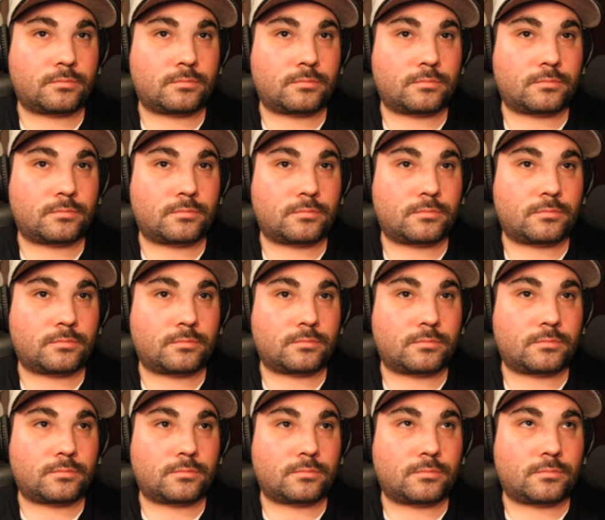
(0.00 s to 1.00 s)

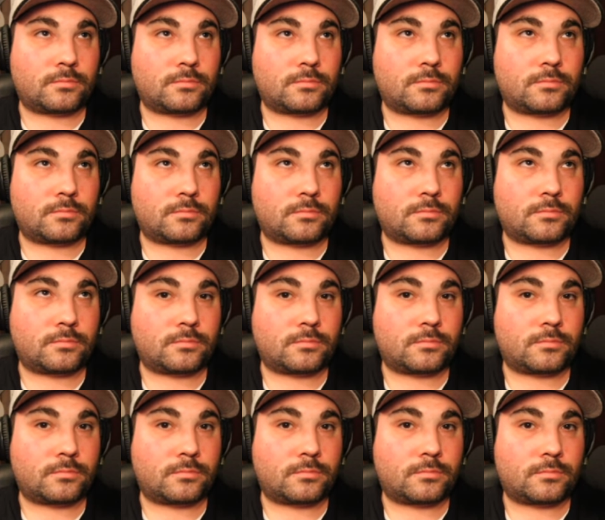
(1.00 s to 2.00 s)

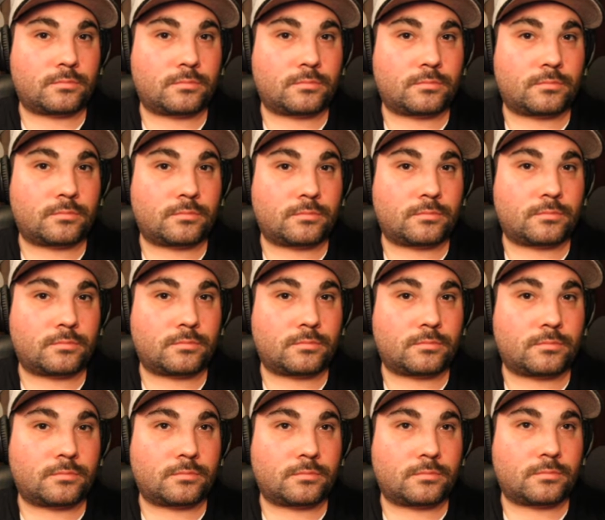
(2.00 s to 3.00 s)

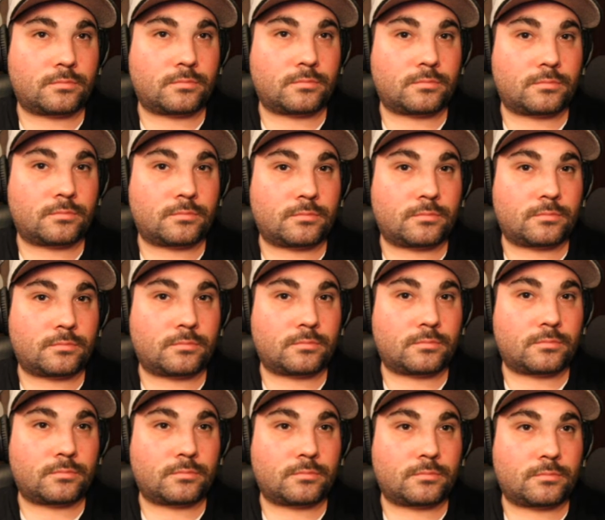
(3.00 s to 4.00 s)

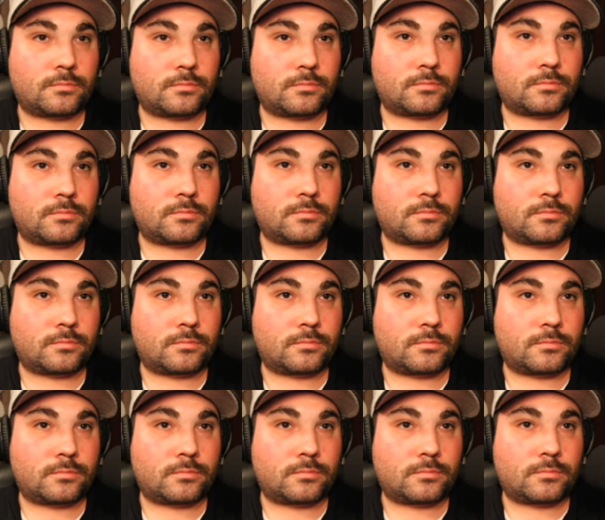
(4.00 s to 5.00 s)

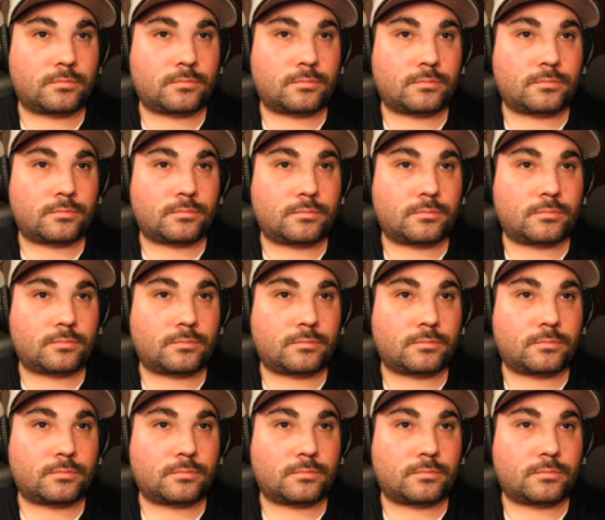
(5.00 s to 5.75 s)
(silent)